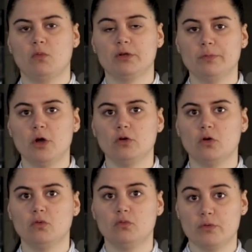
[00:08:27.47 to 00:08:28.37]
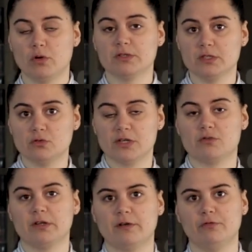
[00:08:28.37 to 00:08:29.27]
with Merlot, we wanted to
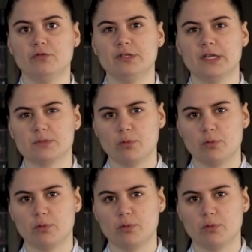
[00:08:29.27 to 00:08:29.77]
extract that fruitiness,